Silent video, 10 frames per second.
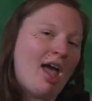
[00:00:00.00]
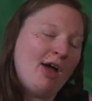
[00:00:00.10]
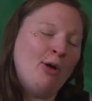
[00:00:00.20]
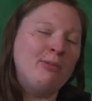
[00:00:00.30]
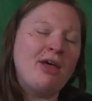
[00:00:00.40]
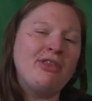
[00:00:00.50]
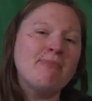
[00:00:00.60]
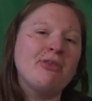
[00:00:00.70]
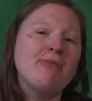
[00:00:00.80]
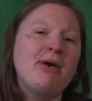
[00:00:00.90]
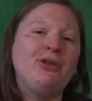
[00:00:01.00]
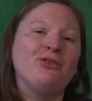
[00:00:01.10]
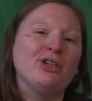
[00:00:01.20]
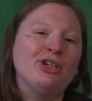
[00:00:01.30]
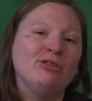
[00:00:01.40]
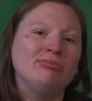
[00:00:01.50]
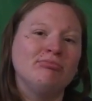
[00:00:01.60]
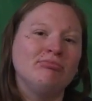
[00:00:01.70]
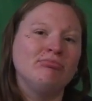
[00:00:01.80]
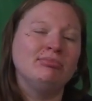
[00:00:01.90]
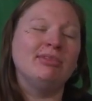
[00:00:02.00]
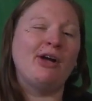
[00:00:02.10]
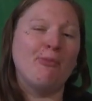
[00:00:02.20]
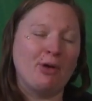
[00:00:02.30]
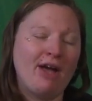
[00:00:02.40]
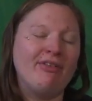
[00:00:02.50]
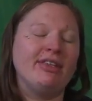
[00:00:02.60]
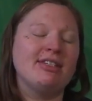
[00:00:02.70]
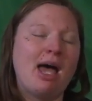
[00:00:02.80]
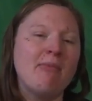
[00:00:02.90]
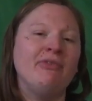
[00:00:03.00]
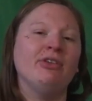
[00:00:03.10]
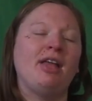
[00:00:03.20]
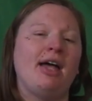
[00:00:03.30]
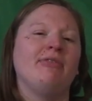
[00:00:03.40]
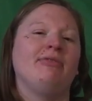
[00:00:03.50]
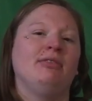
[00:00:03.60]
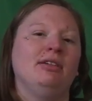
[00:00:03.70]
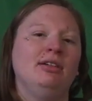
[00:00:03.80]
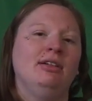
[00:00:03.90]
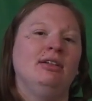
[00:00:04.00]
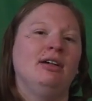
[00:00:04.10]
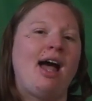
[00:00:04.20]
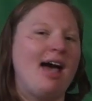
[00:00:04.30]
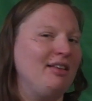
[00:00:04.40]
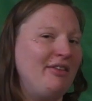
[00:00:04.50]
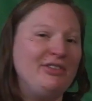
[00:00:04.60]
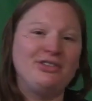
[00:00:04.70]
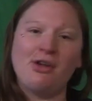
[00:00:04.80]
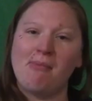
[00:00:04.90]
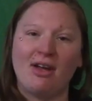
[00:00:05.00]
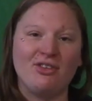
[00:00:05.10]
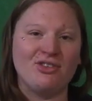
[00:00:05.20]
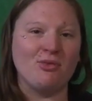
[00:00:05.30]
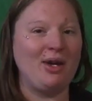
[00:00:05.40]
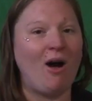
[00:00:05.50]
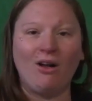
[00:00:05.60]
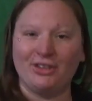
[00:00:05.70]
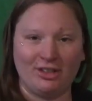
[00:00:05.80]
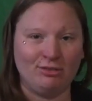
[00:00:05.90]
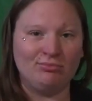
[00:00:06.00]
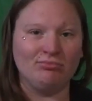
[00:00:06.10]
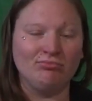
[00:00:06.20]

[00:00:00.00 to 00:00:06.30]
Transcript: I hope nothing but the best for you. I hope you're having the time of your life. I love you so much. We all do.